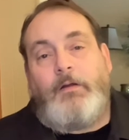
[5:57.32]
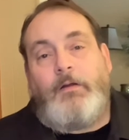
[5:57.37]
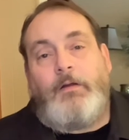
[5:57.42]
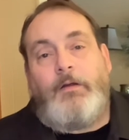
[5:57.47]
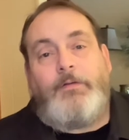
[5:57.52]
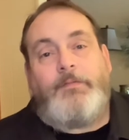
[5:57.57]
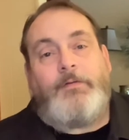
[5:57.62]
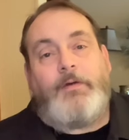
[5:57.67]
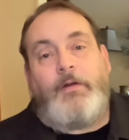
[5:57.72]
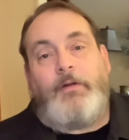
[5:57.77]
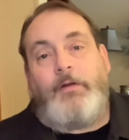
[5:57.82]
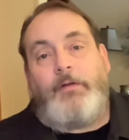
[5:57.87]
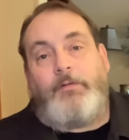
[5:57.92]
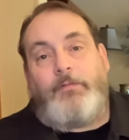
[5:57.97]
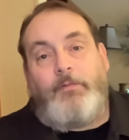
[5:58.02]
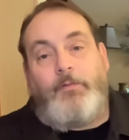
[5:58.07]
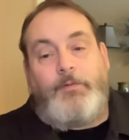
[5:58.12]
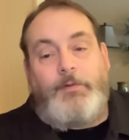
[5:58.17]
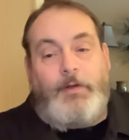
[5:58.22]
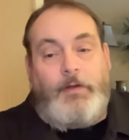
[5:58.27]
A Sunday
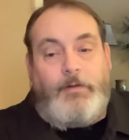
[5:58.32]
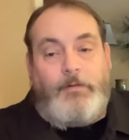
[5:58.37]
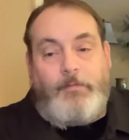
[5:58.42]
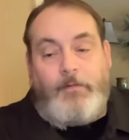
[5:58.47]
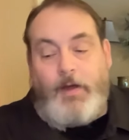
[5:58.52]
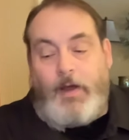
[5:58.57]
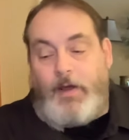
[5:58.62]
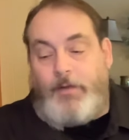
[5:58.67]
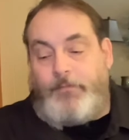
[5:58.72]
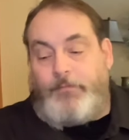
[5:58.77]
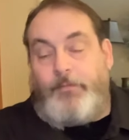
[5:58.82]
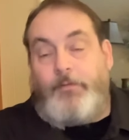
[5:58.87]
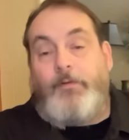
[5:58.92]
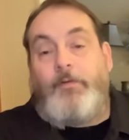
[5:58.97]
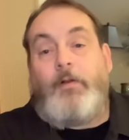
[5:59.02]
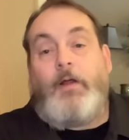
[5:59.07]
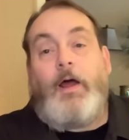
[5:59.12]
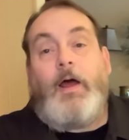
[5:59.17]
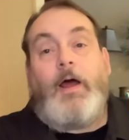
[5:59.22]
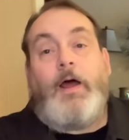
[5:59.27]
school teacher asked her
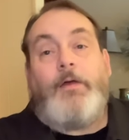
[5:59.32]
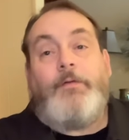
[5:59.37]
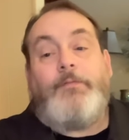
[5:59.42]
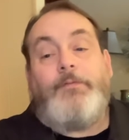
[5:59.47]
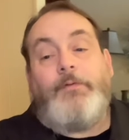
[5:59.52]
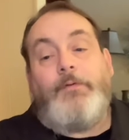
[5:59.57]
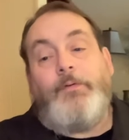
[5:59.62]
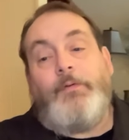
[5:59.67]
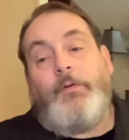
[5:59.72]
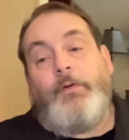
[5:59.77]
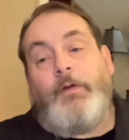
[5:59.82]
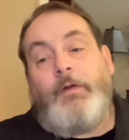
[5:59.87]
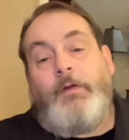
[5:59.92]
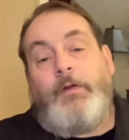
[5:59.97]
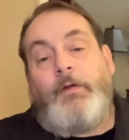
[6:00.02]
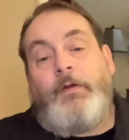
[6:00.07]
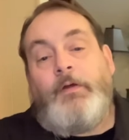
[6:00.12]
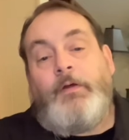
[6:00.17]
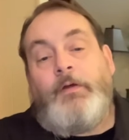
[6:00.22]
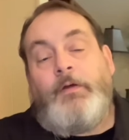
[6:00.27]
class to
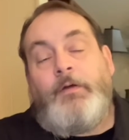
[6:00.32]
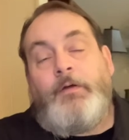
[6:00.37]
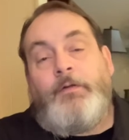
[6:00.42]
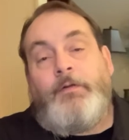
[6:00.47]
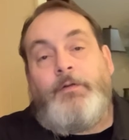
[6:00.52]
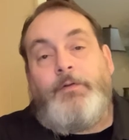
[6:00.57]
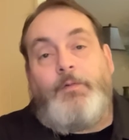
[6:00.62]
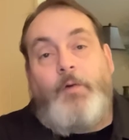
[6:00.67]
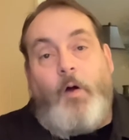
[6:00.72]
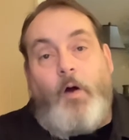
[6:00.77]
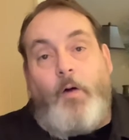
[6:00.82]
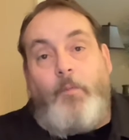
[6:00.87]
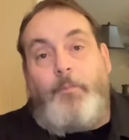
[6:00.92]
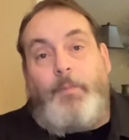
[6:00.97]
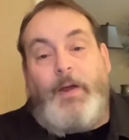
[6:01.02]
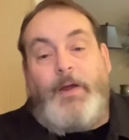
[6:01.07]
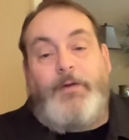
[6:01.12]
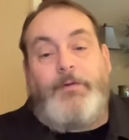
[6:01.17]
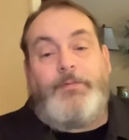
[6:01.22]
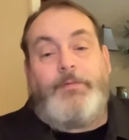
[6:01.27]
to draw a
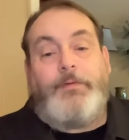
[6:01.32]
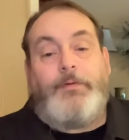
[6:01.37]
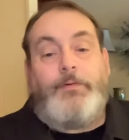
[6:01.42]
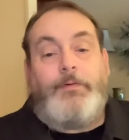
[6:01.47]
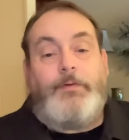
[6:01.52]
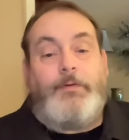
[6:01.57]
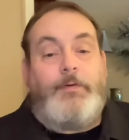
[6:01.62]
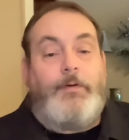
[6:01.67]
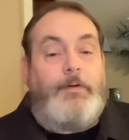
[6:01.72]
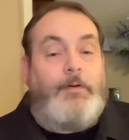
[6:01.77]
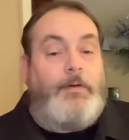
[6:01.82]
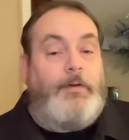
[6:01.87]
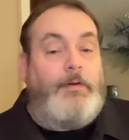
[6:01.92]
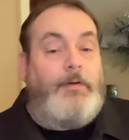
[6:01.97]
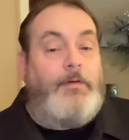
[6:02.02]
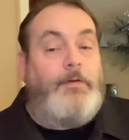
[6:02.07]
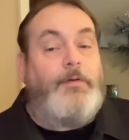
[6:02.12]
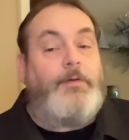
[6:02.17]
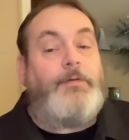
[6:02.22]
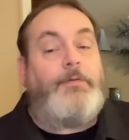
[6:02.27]
picture
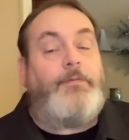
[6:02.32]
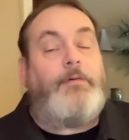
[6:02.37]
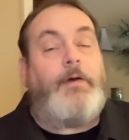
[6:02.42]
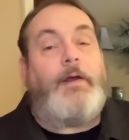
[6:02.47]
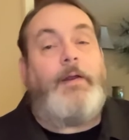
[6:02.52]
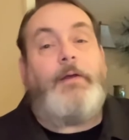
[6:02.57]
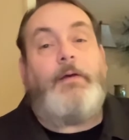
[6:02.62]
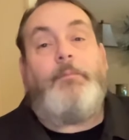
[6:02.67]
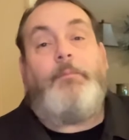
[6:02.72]
illustrating a